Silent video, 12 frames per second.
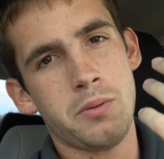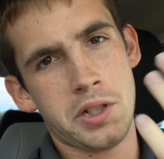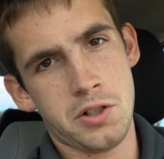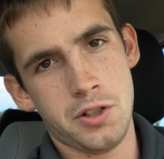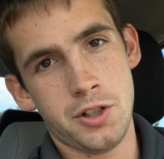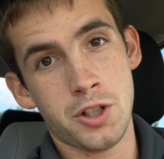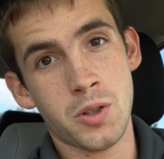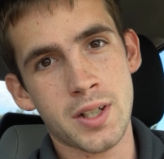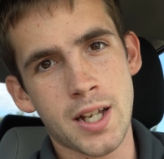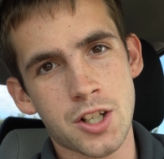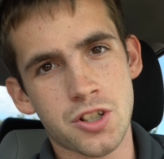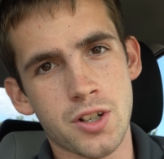We couldn't do
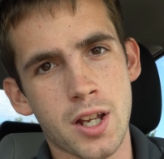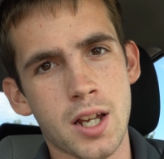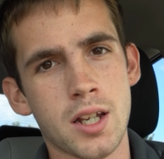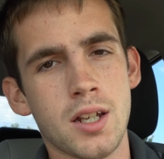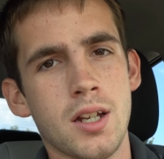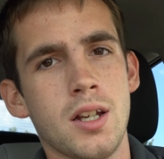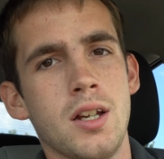it yesterday.